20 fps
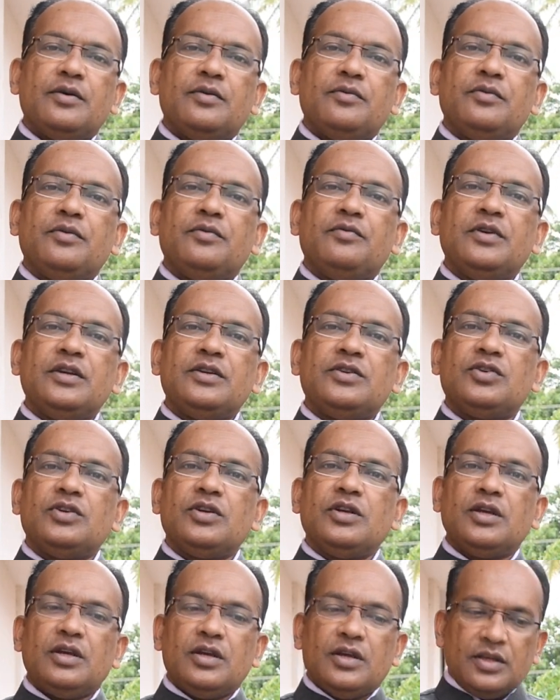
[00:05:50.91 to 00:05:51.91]
We wish
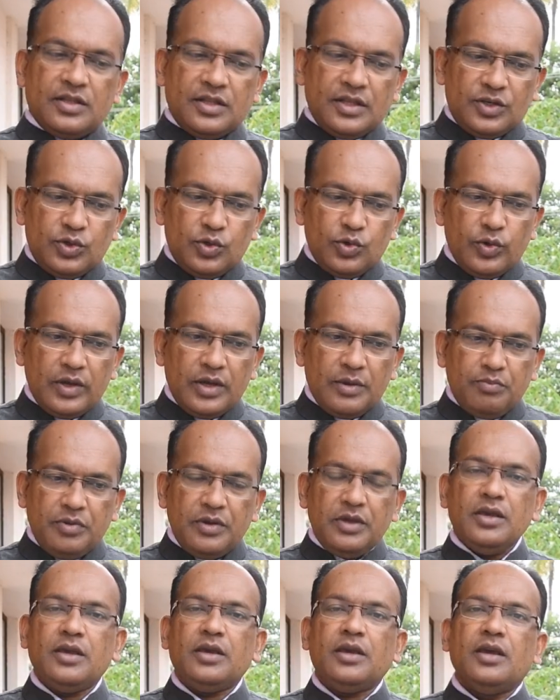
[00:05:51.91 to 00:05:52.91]
that
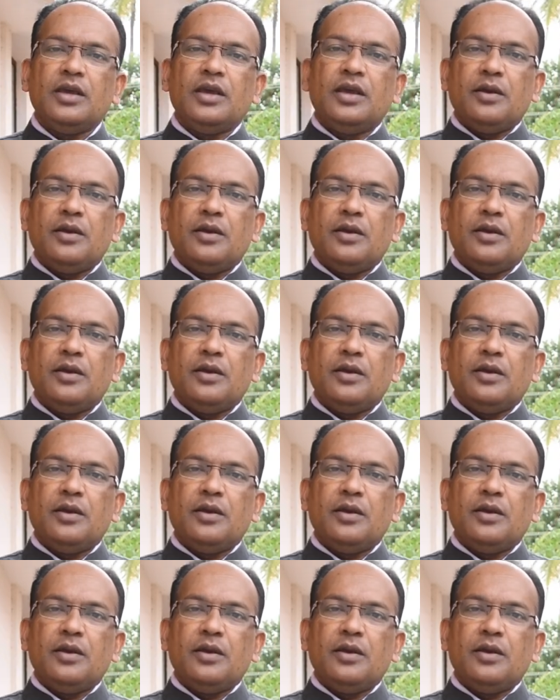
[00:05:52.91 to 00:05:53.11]
UAP